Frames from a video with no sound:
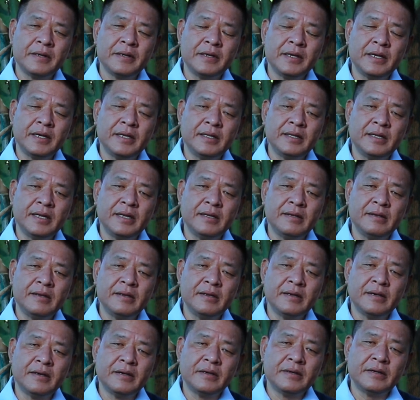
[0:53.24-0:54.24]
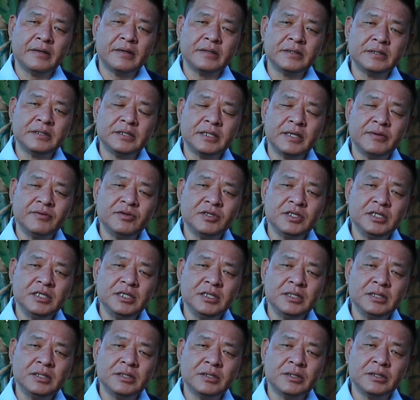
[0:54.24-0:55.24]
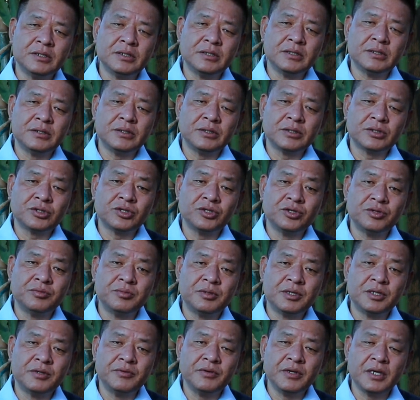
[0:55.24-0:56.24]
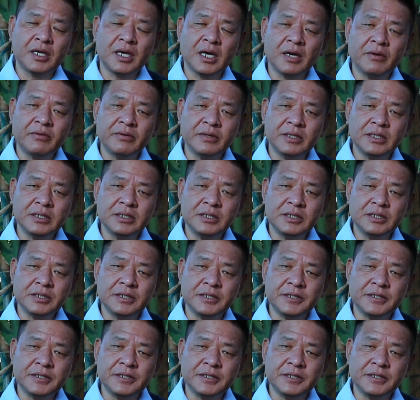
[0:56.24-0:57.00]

And then on 17th October, we covered